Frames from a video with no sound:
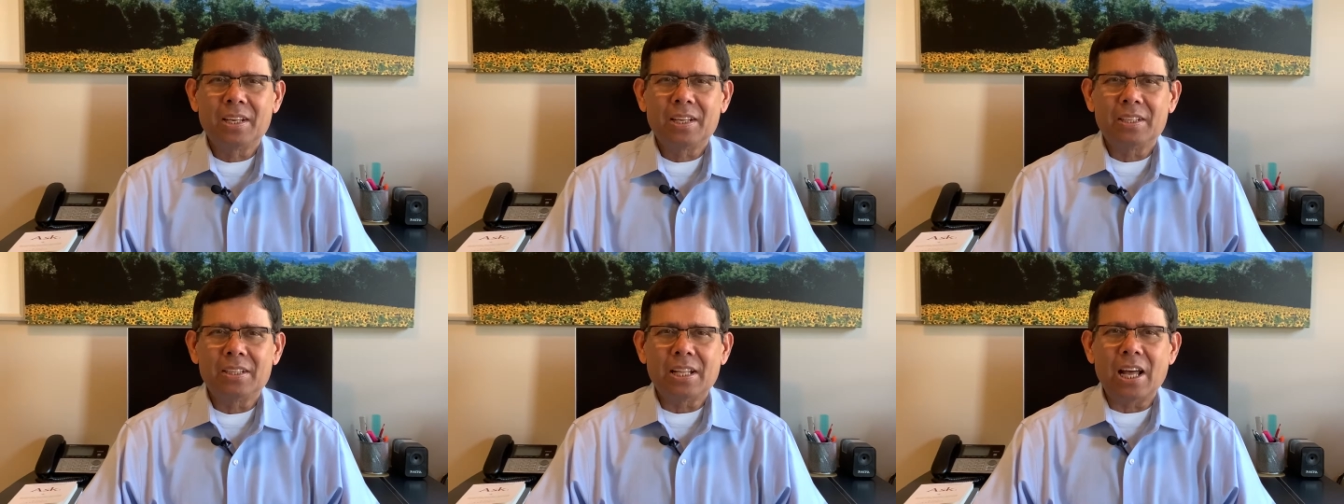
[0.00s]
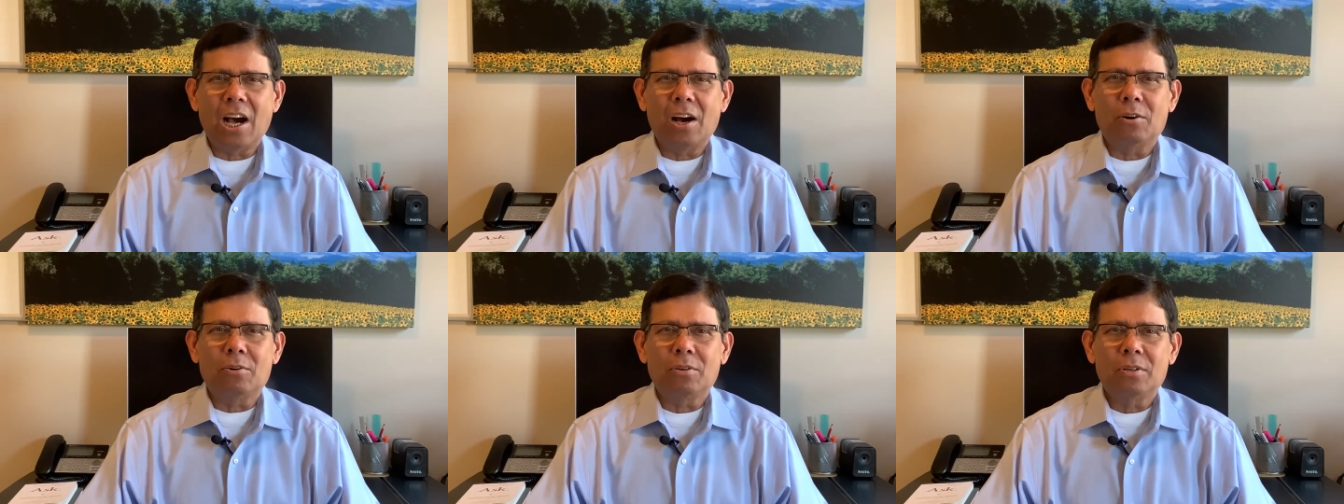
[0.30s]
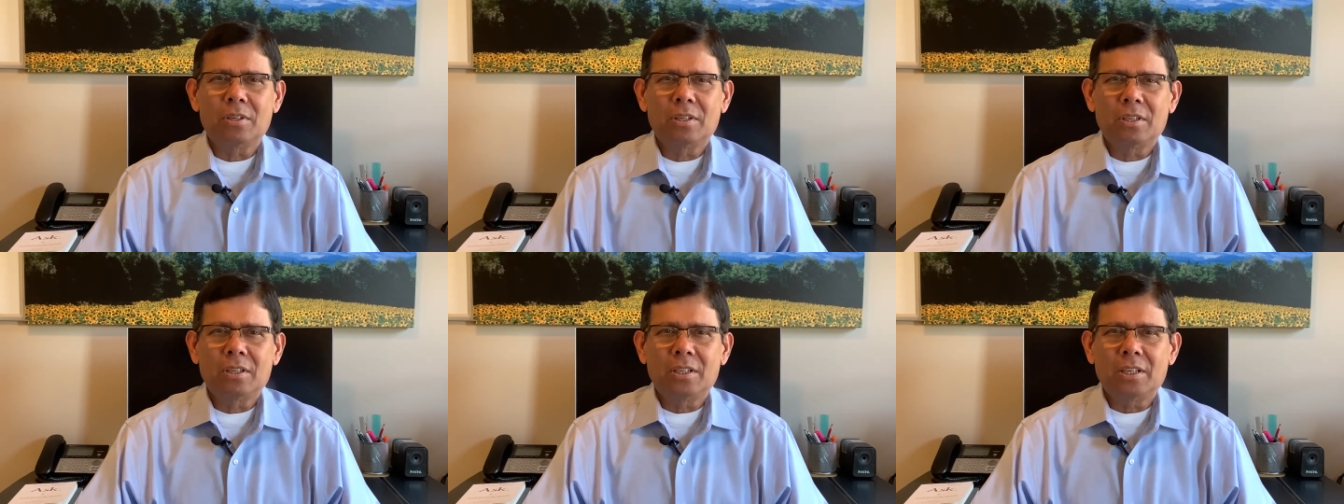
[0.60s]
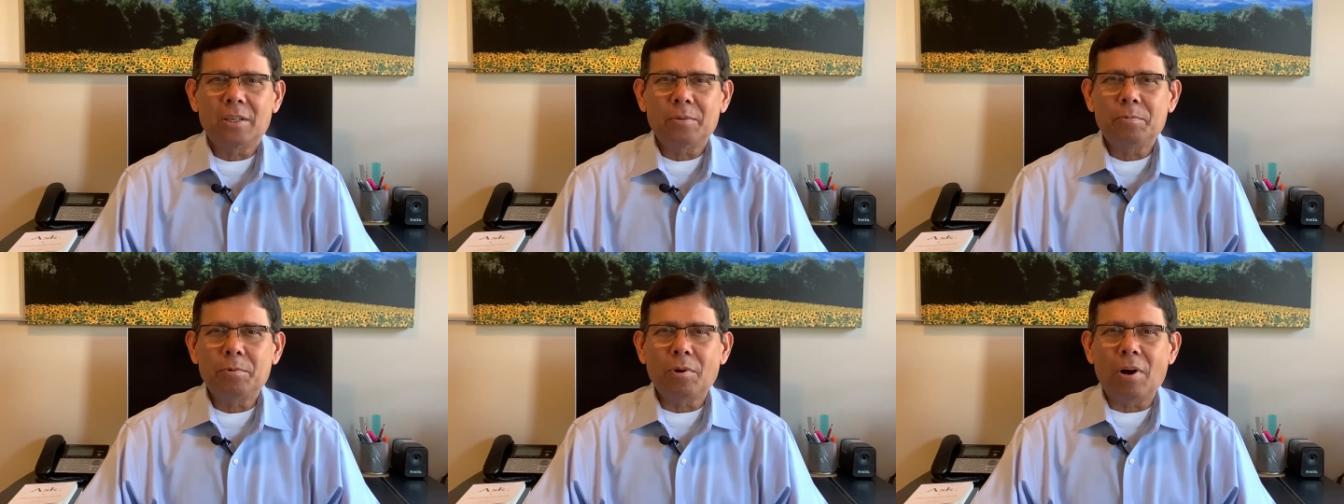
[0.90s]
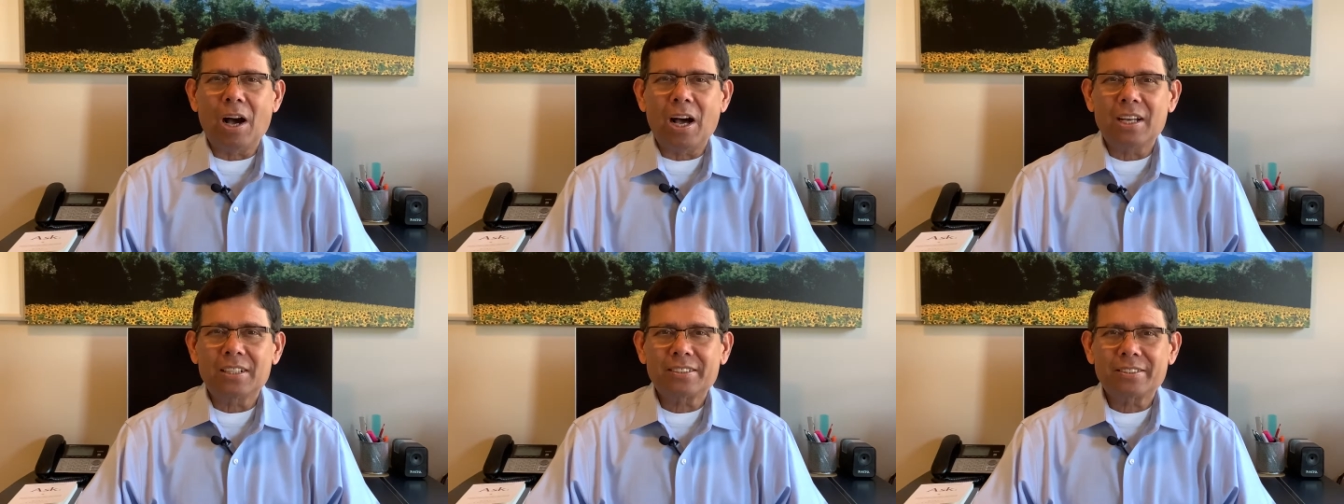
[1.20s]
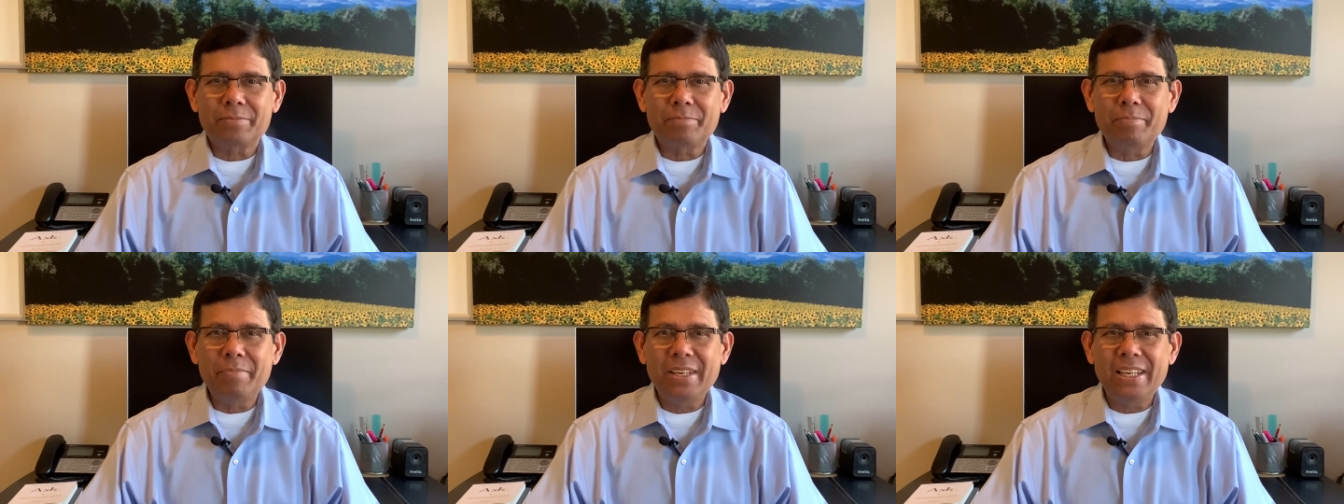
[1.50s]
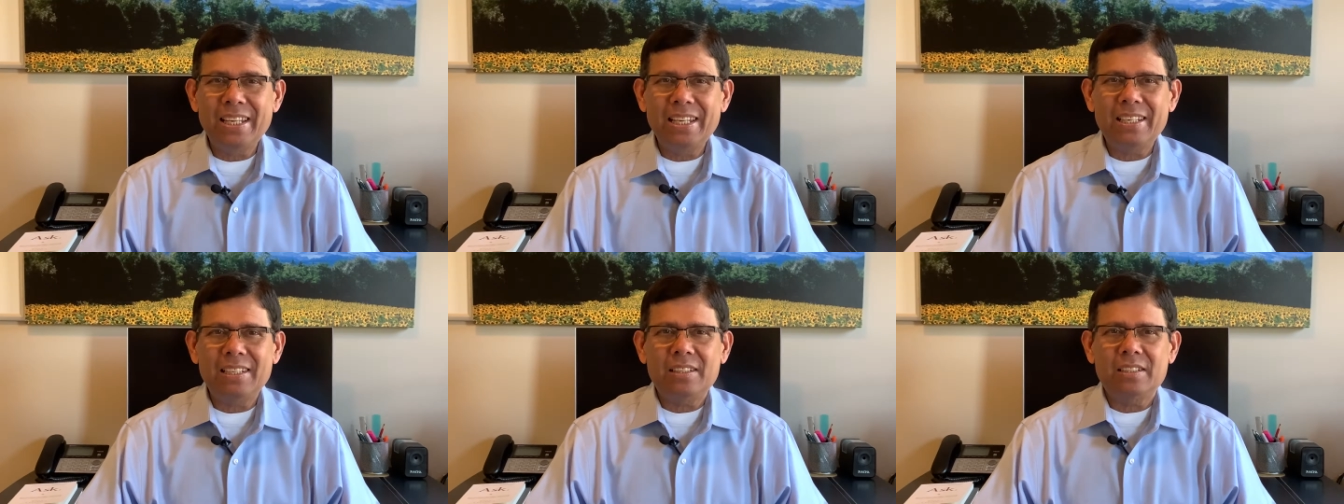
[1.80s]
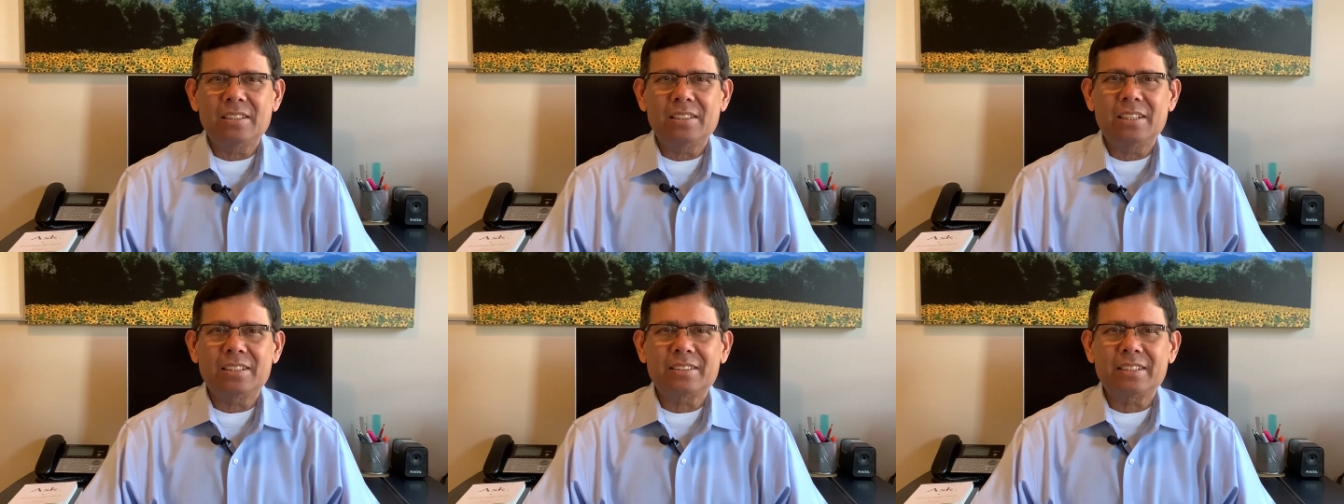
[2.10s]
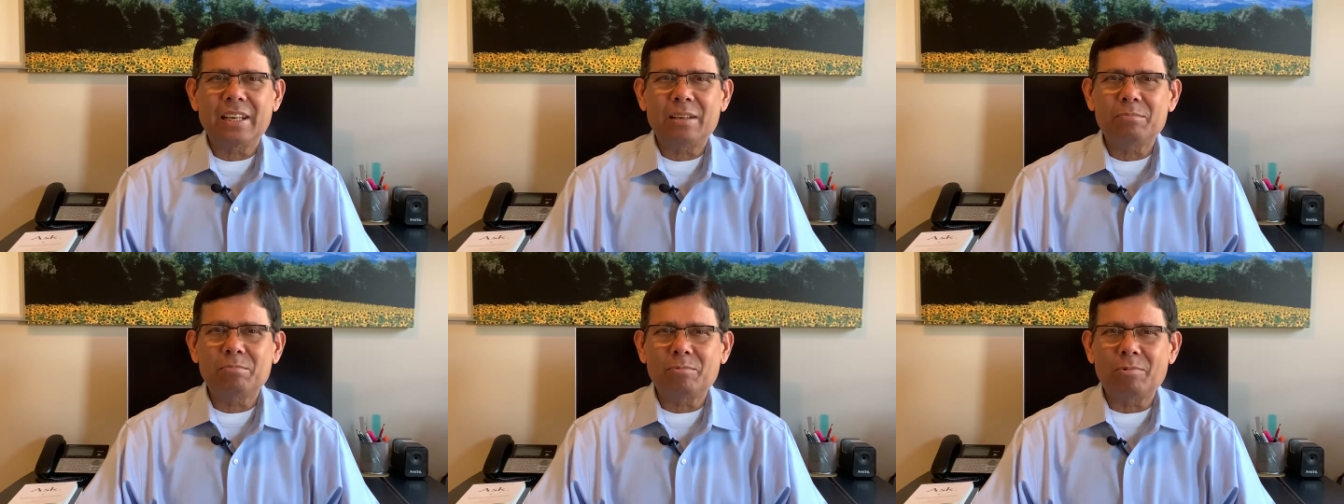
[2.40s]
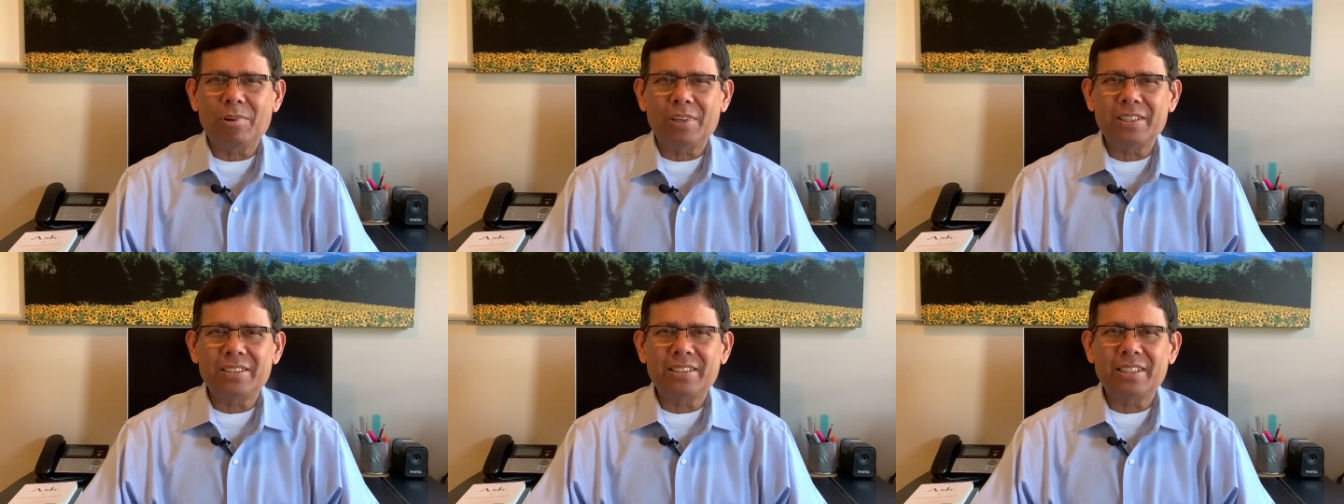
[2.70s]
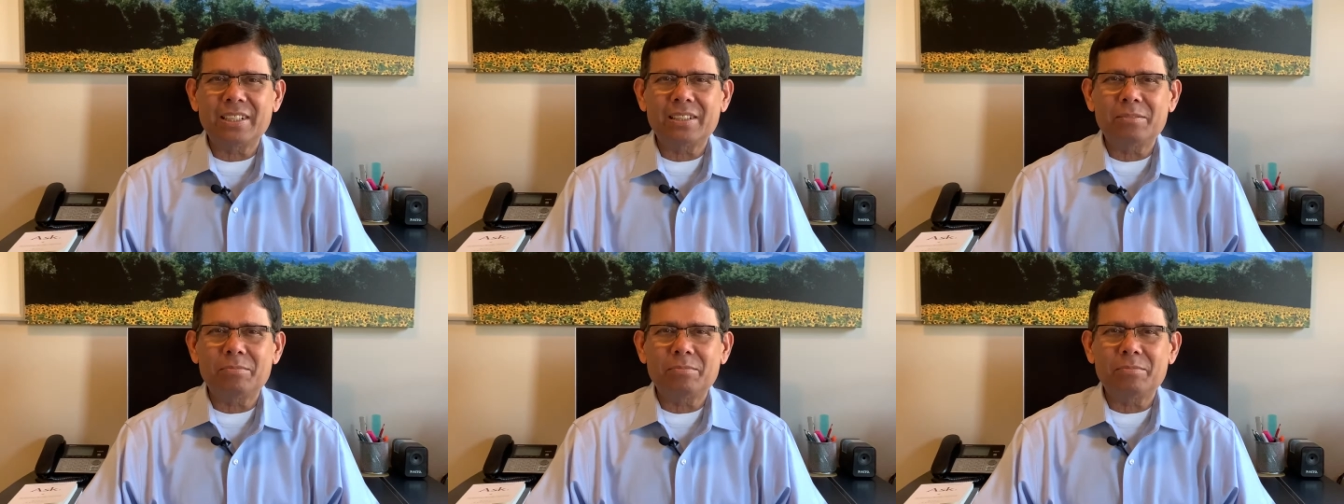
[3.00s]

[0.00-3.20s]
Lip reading: Now, if you ask me the same question,